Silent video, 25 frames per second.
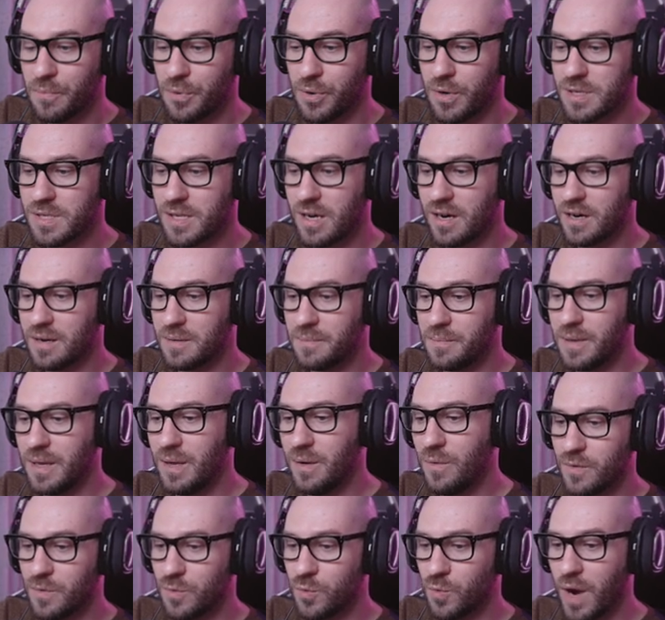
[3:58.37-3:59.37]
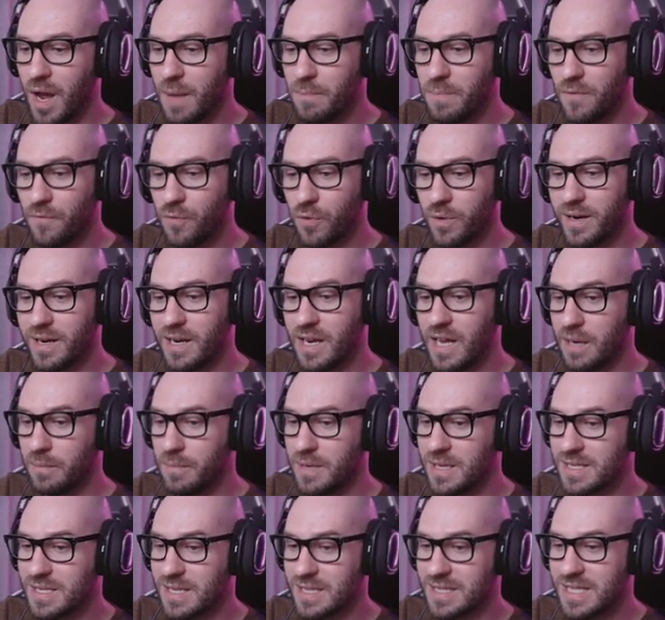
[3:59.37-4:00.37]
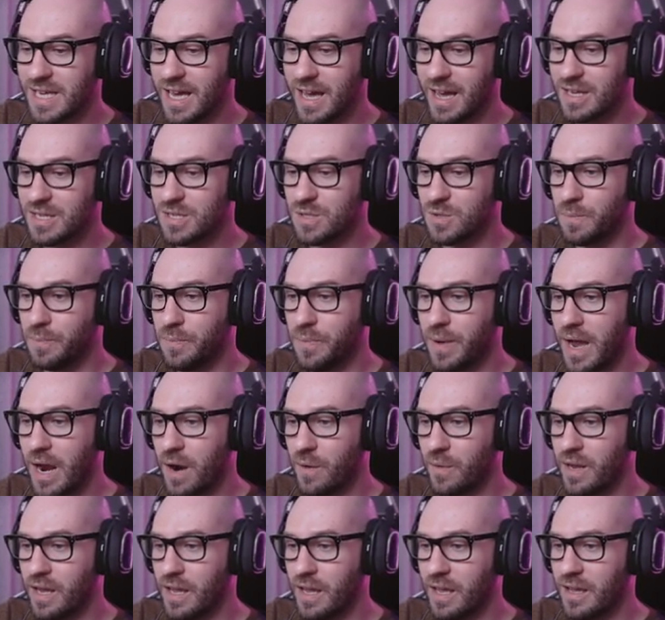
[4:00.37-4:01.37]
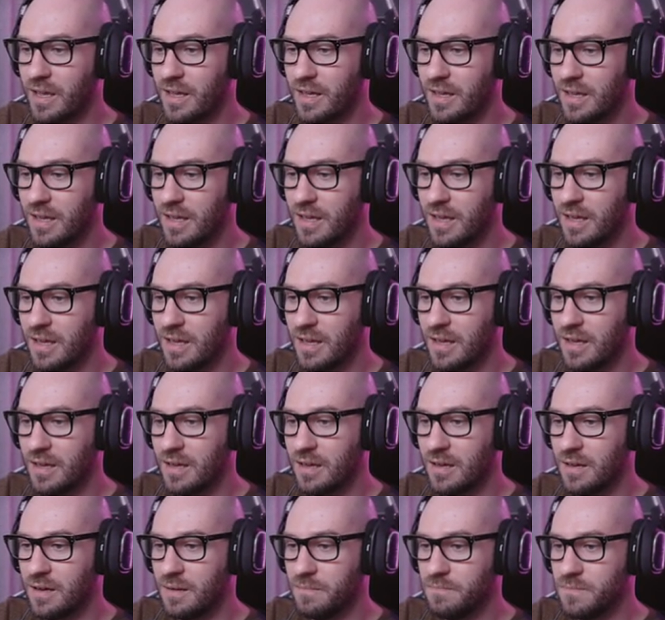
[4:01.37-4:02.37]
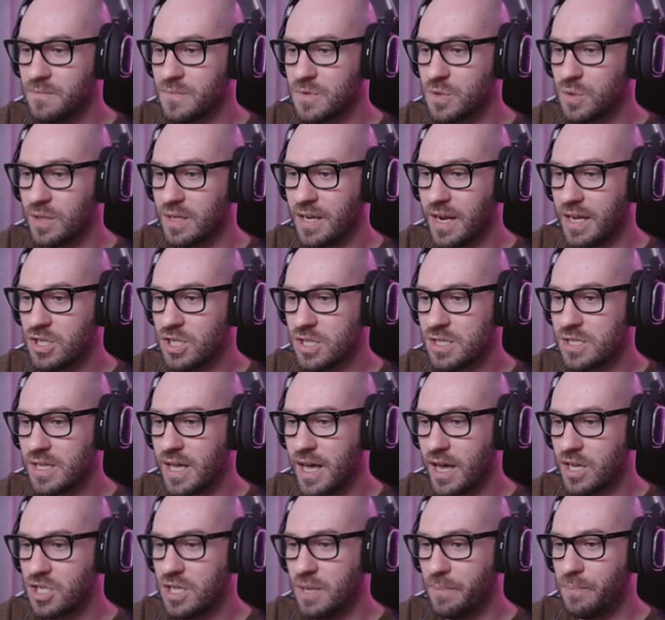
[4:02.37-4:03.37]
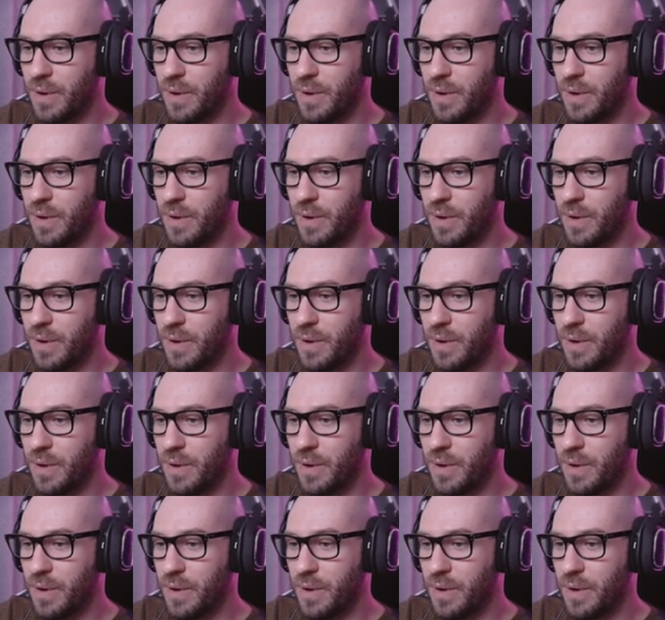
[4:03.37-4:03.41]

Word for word: Press R and B right before an enemy's attacks to parry. Hmm, so did I just actually